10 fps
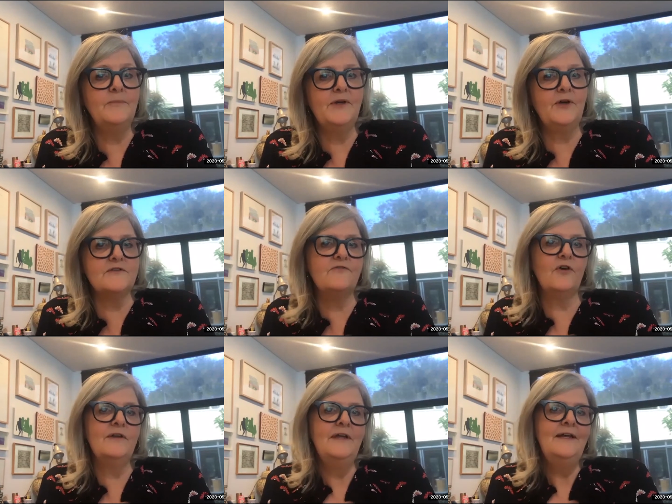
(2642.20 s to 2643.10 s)
because of
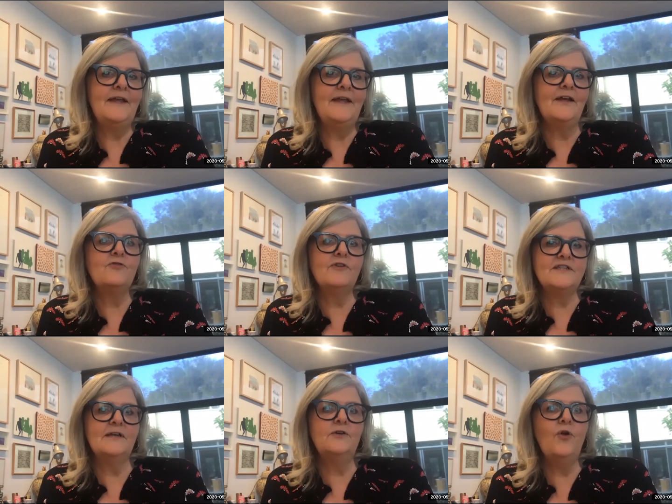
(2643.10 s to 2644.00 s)
that
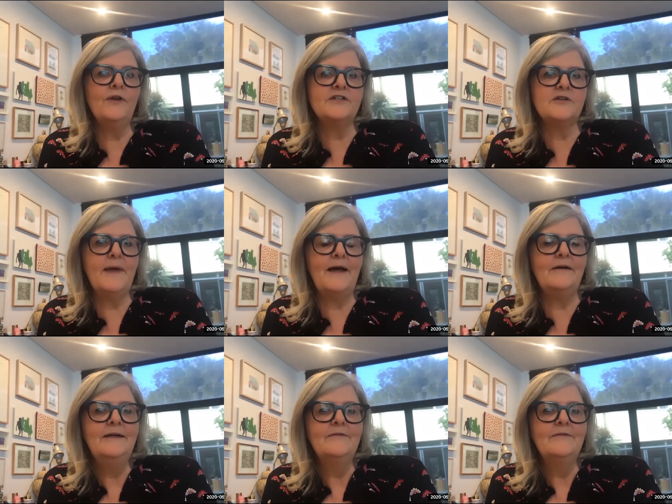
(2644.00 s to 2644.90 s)
increasing knowledge about
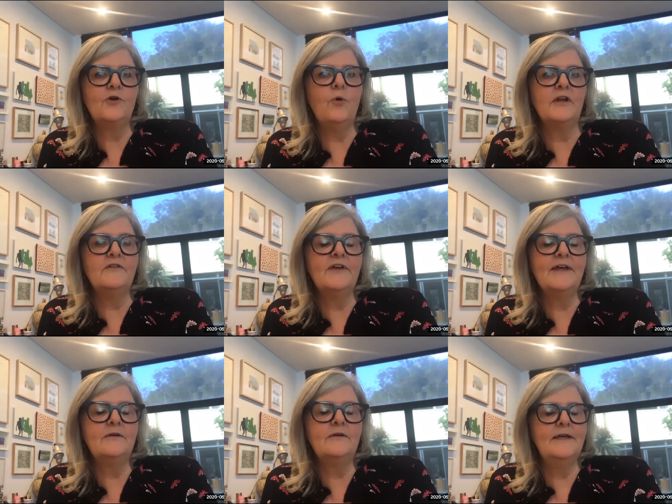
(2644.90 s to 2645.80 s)
the quality of
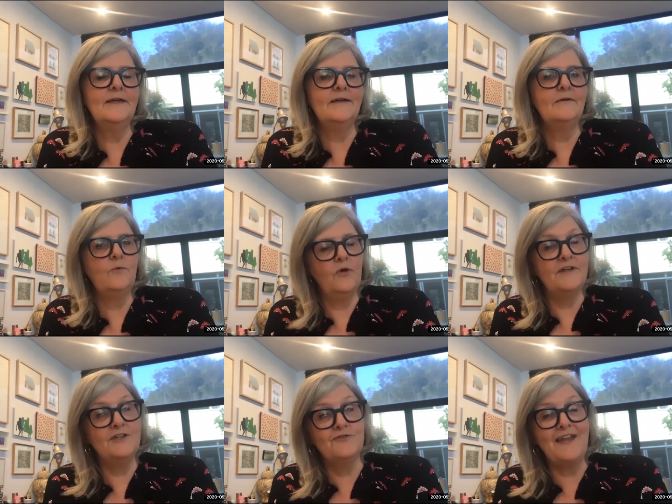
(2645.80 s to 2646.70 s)
air
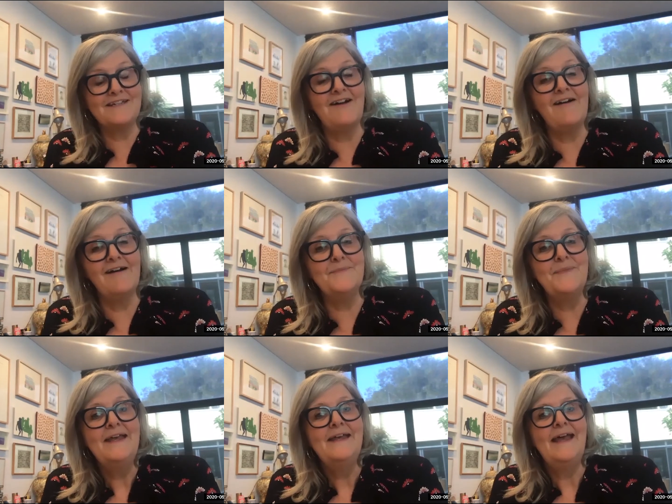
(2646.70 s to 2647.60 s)
quality during that time.
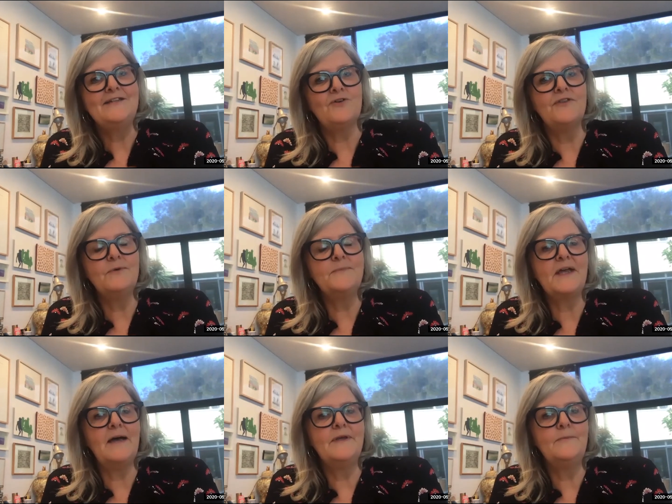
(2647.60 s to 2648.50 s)
And so I think we're
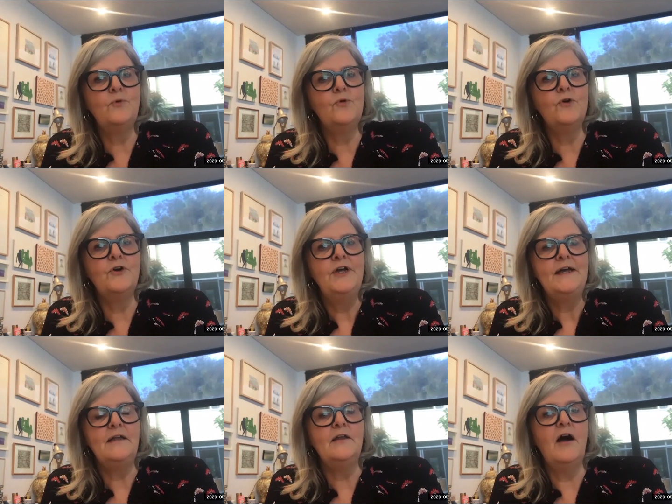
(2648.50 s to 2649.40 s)
becoming more
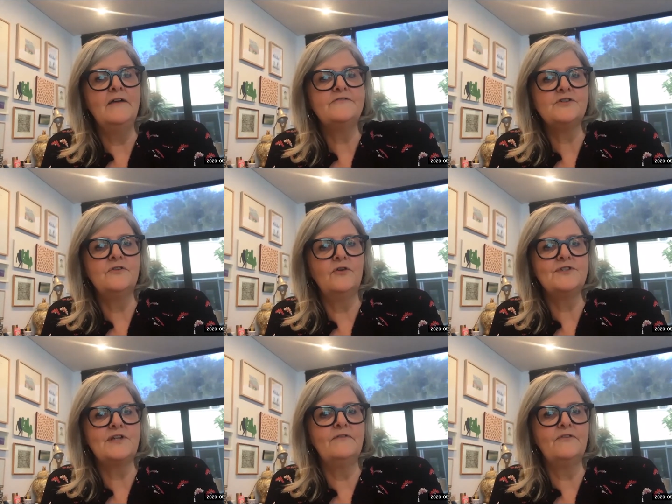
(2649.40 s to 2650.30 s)
alive to those
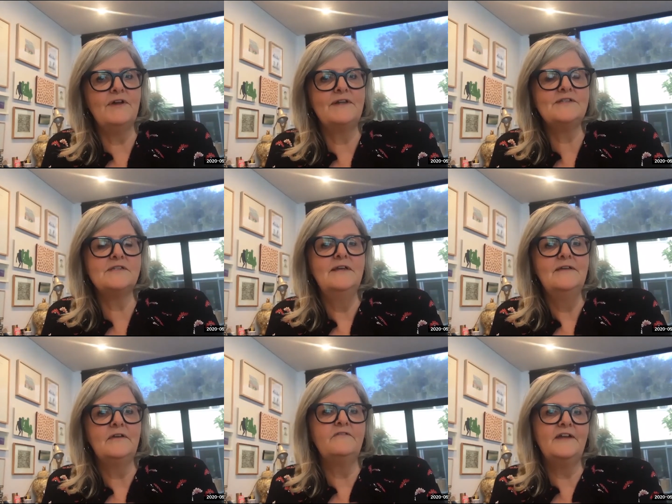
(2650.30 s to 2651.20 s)
kind of threats
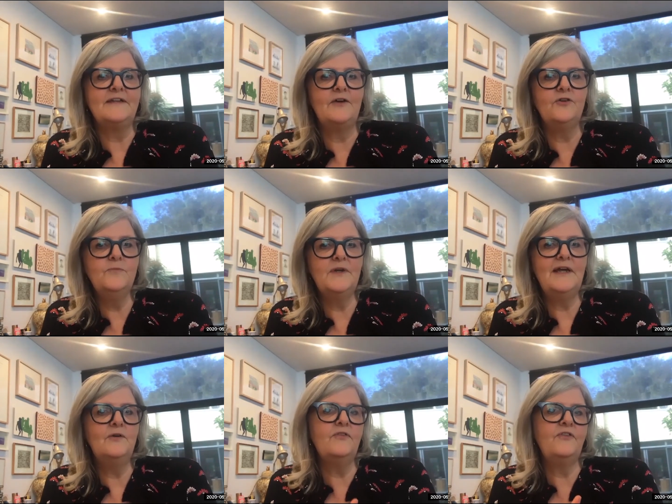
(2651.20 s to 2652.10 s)
that affect our human
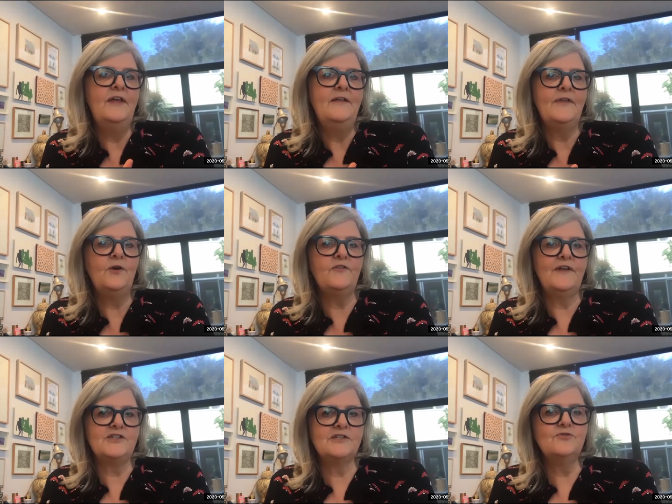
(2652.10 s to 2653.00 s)
health, the health of our
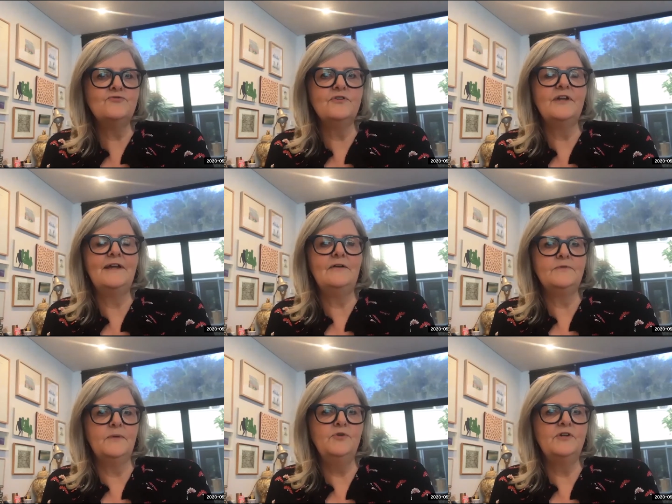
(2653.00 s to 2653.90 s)
children and our
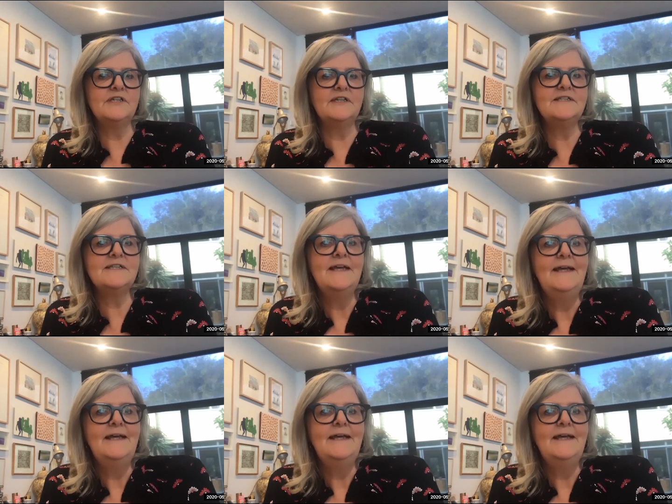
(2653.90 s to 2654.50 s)
communities.